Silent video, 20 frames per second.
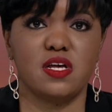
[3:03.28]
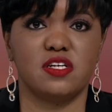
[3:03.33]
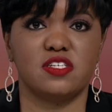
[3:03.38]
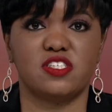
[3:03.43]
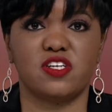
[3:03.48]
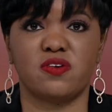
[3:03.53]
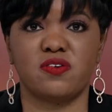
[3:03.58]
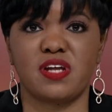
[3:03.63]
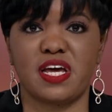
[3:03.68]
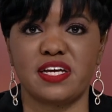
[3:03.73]

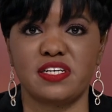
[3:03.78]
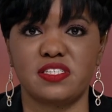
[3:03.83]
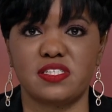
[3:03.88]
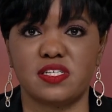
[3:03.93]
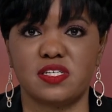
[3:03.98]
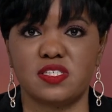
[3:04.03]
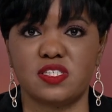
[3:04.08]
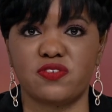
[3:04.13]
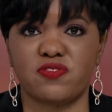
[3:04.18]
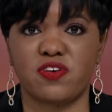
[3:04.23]

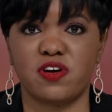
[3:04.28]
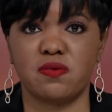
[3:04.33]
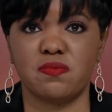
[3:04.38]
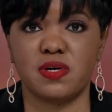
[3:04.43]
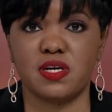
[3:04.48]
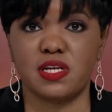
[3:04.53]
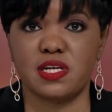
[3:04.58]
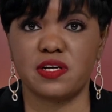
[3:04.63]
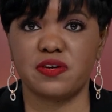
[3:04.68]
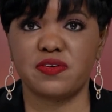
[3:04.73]
Donations from
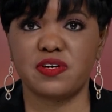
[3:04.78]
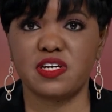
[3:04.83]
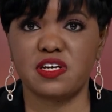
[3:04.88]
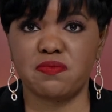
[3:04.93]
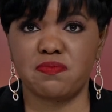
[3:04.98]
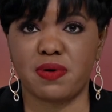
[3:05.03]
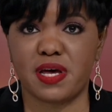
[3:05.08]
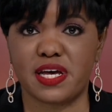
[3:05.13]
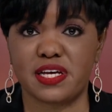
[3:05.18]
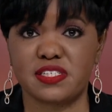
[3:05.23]

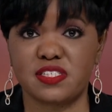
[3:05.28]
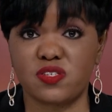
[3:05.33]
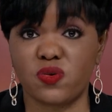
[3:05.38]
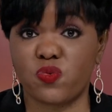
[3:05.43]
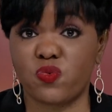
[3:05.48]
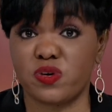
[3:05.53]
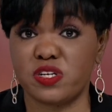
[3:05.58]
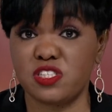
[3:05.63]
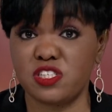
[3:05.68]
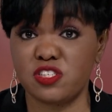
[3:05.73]
Elyria-based
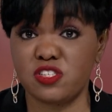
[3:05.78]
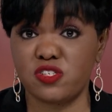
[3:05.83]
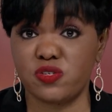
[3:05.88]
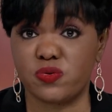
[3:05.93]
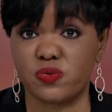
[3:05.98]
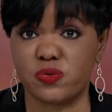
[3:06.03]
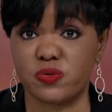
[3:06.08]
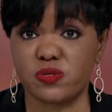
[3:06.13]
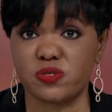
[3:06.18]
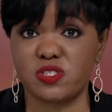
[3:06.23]
Ridgid
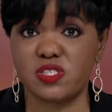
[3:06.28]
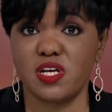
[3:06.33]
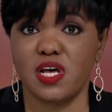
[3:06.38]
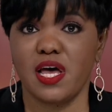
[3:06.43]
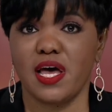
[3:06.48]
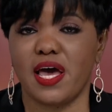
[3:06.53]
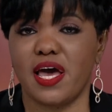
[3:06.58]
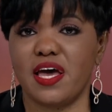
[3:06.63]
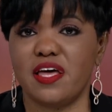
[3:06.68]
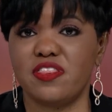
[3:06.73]
Tools
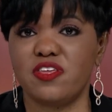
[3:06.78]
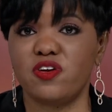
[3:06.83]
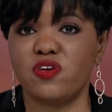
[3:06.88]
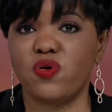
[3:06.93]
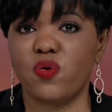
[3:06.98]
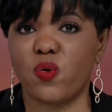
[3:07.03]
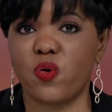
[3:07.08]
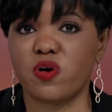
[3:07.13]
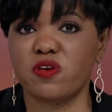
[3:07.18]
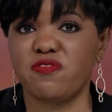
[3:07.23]
and the
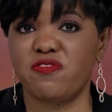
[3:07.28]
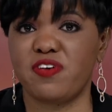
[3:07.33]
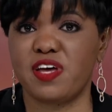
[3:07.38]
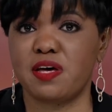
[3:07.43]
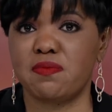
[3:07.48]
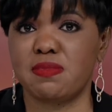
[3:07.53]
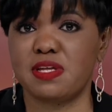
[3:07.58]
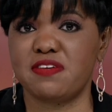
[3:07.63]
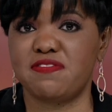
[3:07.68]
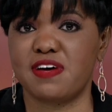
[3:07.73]
Nord
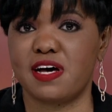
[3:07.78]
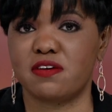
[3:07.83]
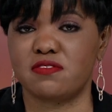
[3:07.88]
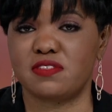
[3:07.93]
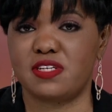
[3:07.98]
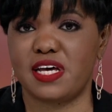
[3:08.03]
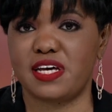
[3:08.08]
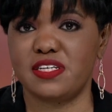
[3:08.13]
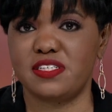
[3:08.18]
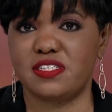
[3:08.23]
Family
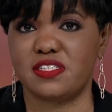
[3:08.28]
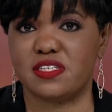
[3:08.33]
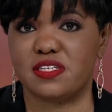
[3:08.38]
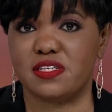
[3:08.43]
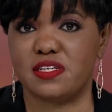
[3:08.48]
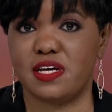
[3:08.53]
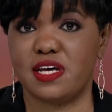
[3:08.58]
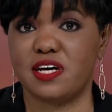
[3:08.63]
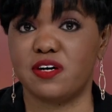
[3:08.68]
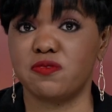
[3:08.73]

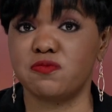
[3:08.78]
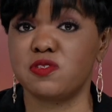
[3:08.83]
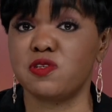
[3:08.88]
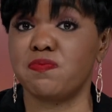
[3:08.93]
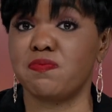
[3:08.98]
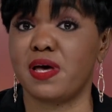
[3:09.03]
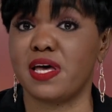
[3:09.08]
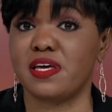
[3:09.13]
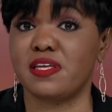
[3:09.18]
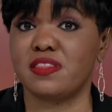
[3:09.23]
Foundation helped
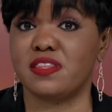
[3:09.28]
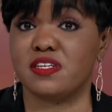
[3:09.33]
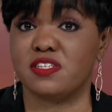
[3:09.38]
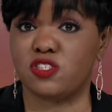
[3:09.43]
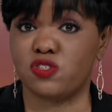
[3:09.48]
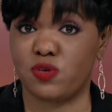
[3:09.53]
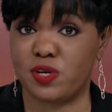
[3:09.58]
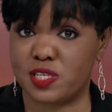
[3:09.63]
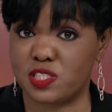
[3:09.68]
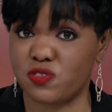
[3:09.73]
make the
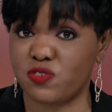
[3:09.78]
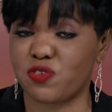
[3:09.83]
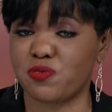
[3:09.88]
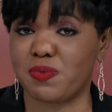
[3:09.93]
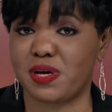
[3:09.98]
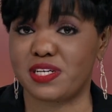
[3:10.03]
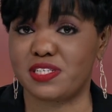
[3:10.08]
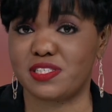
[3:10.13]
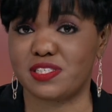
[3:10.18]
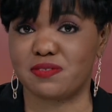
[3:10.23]

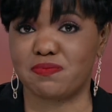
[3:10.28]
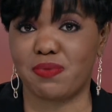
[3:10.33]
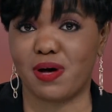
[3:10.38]
transformation